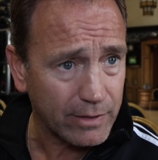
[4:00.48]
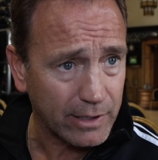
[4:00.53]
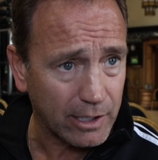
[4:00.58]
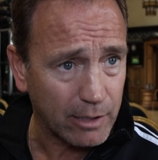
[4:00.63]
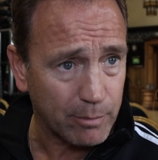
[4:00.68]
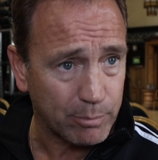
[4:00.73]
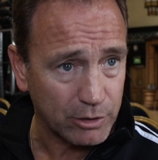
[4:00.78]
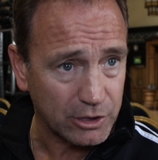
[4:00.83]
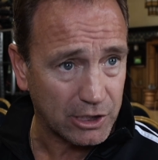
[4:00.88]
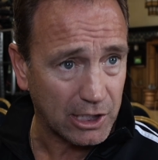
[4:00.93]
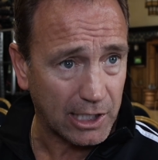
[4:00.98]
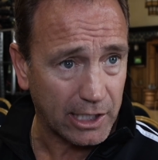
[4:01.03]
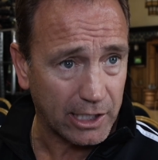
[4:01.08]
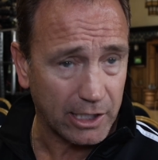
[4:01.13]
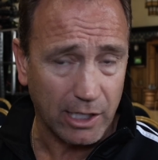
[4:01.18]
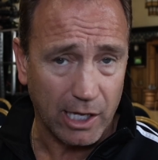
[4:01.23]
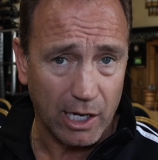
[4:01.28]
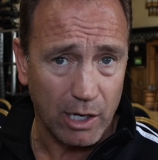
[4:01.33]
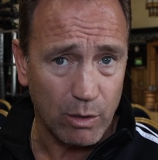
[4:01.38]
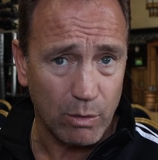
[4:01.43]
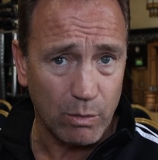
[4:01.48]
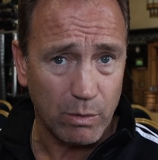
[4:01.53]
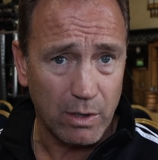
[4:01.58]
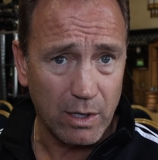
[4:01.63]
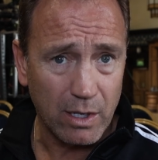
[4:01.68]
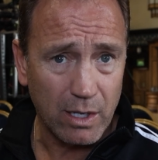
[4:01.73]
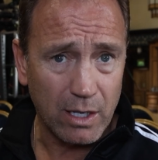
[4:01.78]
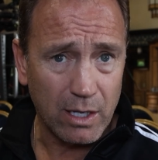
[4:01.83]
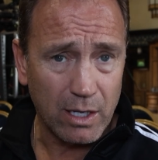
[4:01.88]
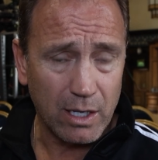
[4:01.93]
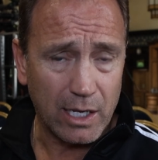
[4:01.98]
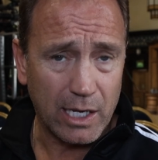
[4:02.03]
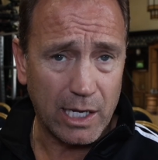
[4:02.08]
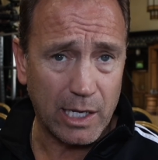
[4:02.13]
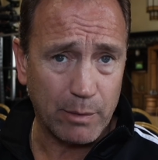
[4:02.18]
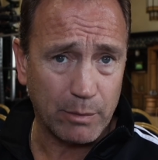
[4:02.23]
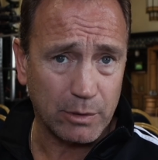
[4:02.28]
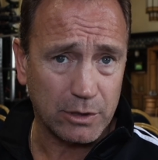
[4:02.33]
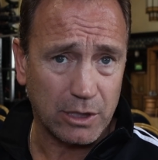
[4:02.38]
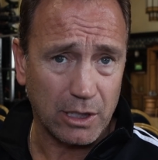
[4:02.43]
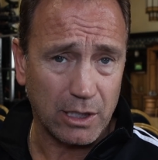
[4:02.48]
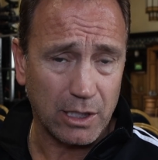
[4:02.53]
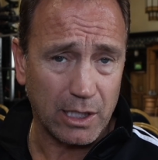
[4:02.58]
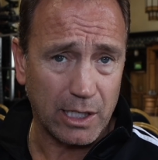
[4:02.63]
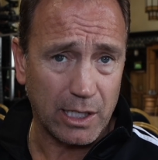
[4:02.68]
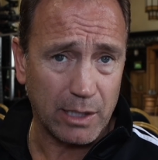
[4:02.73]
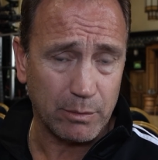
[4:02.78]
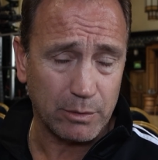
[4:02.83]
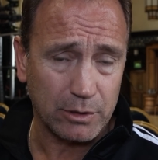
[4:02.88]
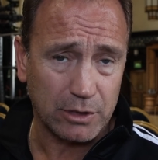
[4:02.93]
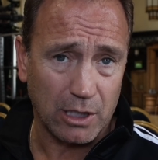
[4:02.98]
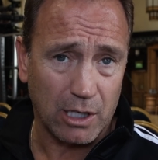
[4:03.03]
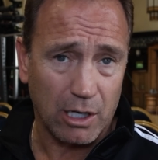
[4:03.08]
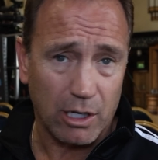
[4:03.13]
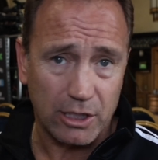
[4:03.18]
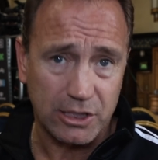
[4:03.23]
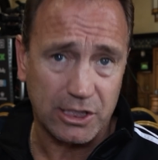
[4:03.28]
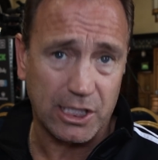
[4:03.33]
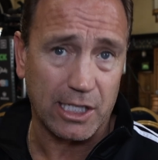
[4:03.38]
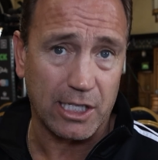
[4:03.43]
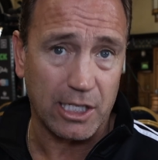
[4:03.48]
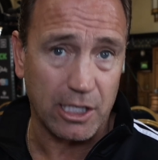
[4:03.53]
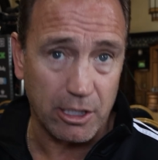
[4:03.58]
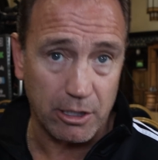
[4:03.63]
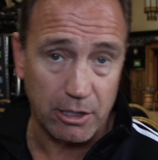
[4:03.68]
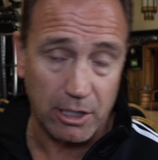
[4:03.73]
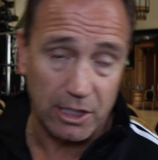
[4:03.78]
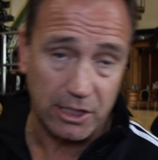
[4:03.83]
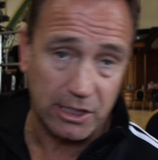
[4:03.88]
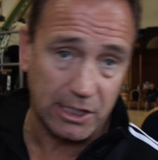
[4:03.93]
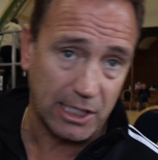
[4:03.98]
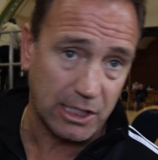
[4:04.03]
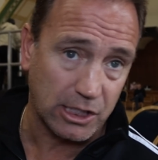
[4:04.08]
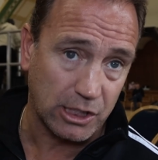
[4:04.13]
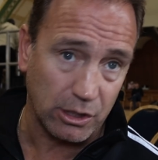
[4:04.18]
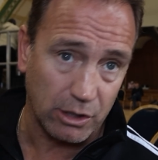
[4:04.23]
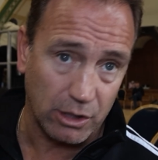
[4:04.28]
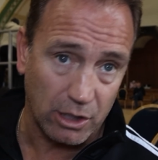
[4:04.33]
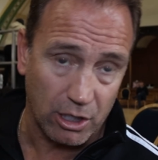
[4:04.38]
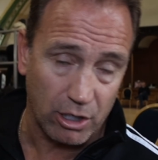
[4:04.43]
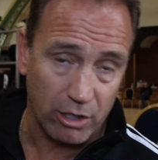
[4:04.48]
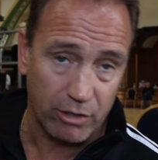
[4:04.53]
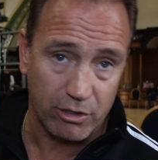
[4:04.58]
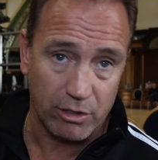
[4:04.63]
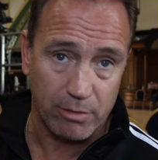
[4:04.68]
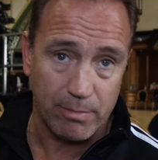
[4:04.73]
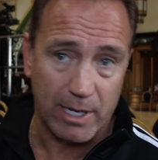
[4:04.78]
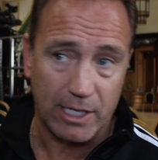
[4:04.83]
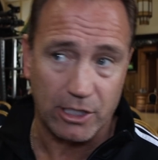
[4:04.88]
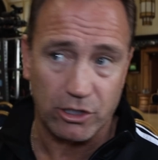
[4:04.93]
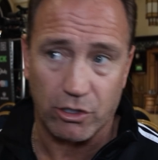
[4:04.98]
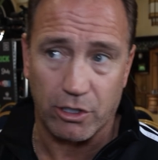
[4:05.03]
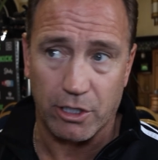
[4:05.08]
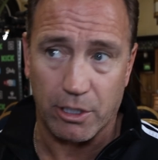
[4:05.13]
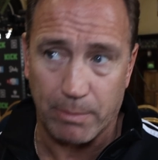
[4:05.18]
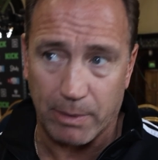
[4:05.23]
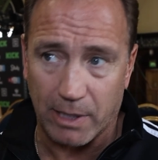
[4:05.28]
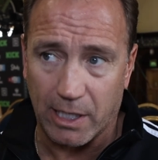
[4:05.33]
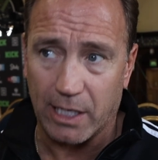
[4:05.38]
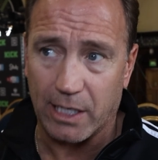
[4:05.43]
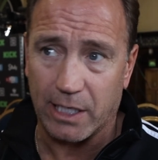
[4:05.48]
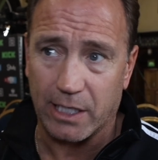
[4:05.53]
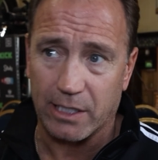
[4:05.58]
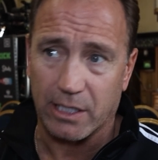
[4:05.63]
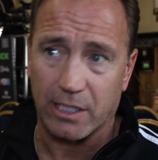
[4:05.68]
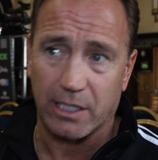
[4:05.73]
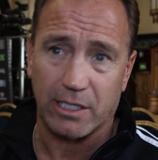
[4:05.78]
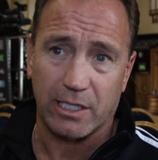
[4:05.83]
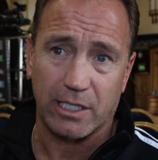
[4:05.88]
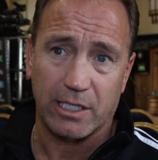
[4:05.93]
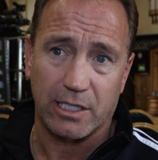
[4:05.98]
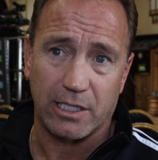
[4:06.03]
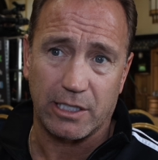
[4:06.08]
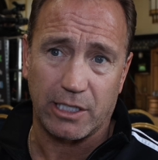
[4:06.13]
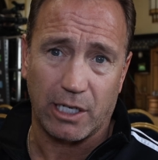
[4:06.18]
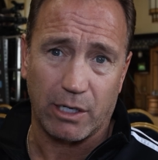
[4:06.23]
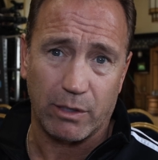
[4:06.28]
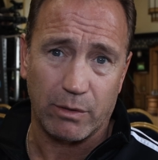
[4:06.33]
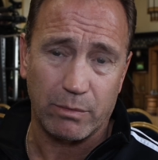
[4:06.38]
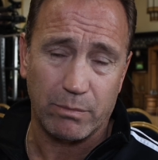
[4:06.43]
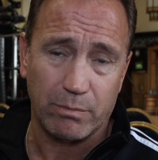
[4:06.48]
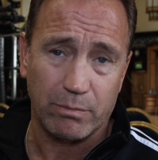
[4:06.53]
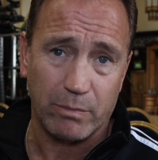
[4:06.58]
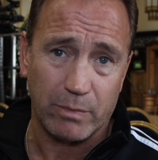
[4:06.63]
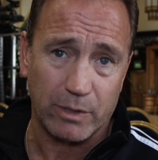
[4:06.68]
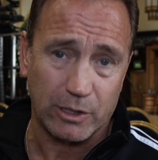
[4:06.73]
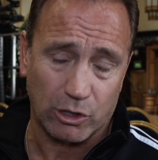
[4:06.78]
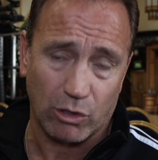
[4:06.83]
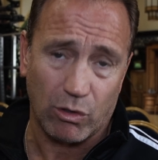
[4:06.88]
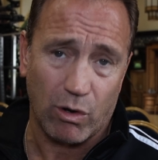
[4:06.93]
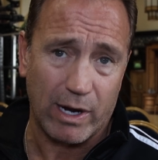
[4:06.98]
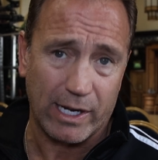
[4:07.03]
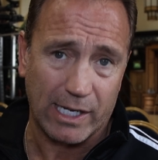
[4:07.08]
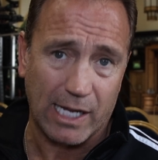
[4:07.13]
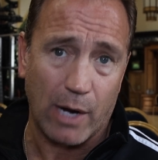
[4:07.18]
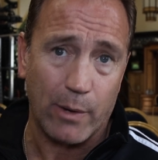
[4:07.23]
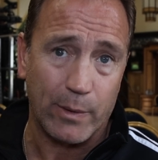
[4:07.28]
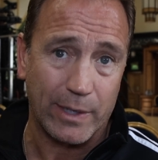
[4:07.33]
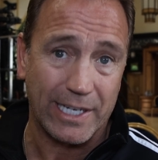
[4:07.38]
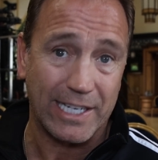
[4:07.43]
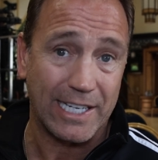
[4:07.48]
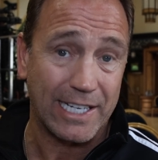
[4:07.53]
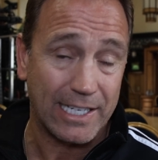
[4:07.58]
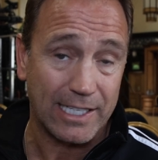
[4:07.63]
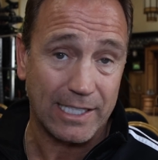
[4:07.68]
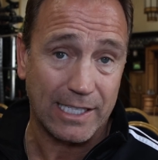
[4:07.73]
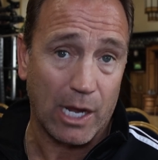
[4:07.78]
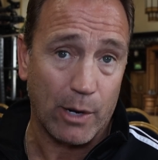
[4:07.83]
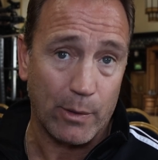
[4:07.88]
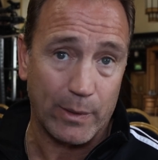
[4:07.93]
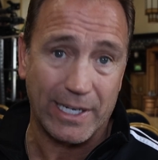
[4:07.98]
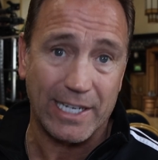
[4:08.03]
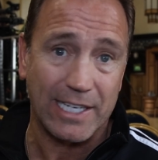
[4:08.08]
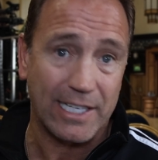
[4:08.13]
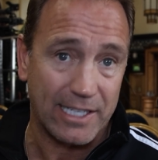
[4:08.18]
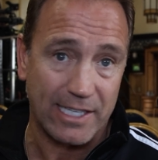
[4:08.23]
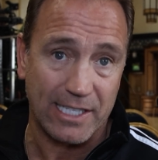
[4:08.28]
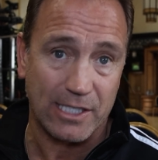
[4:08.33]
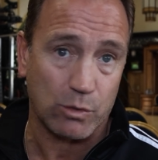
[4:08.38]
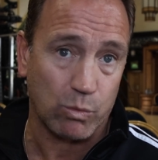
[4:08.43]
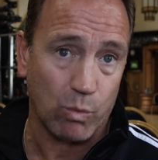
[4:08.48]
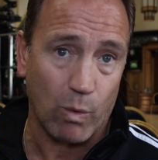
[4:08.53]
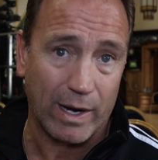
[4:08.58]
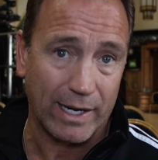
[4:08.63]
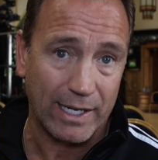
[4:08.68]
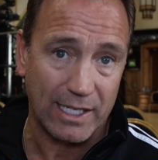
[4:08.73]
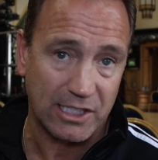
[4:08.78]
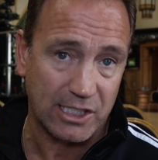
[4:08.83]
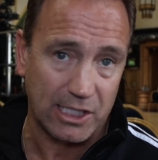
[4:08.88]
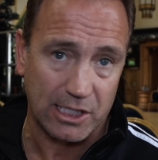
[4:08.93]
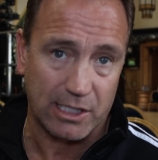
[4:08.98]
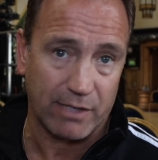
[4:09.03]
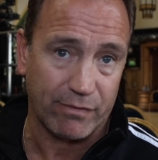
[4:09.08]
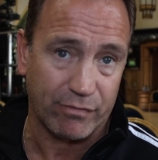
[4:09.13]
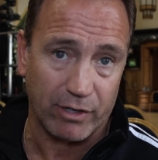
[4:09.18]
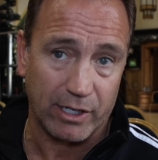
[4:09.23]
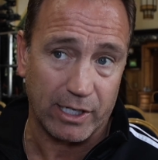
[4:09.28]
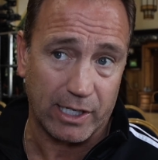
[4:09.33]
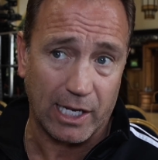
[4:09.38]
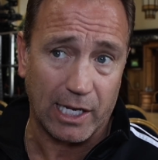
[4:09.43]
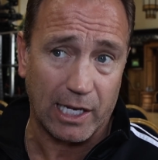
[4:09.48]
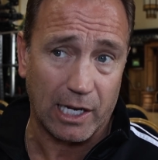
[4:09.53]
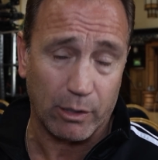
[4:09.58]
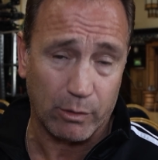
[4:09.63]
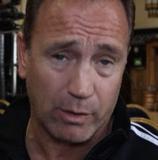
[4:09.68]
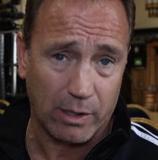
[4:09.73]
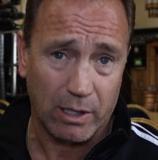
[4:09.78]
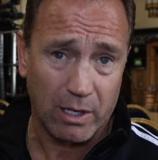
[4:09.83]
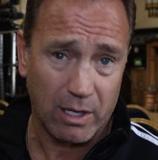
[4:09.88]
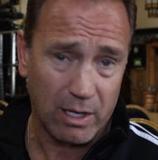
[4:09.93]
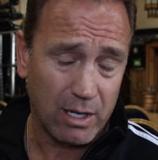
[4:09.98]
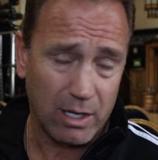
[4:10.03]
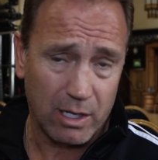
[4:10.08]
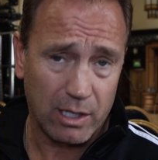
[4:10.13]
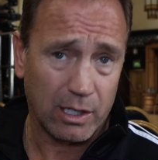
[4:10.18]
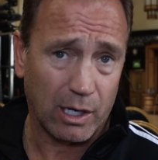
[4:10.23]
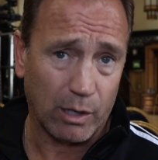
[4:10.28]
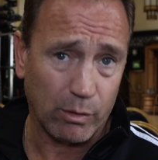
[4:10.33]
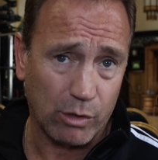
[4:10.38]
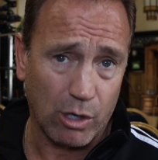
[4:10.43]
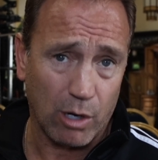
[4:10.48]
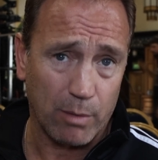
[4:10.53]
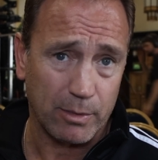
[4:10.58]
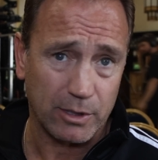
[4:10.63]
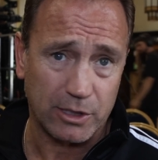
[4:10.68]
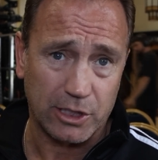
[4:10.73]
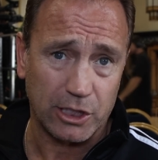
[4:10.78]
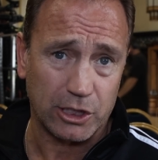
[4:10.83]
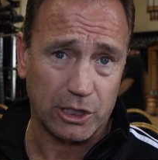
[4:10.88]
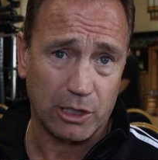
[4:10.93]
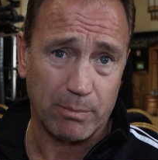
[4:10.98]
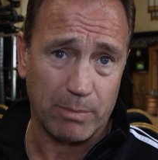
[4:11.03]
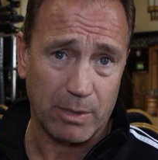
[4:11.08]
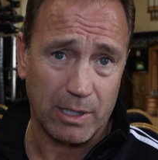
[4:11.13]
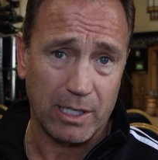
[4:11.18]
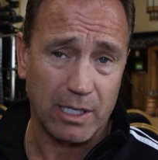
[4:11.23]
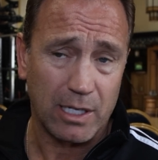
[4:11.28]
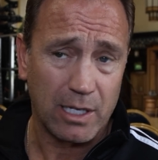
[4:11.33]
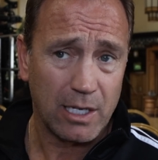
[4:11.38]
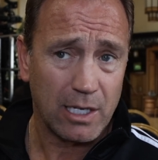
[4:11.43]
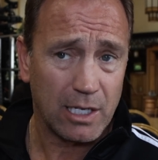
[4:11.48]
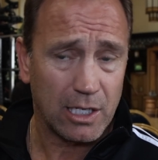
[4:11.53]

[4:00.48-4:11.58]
the Brazilian girl, it was I said to her and her manager at the beginning that you know, it's all right going in at this weight, a 63 kilo competition, but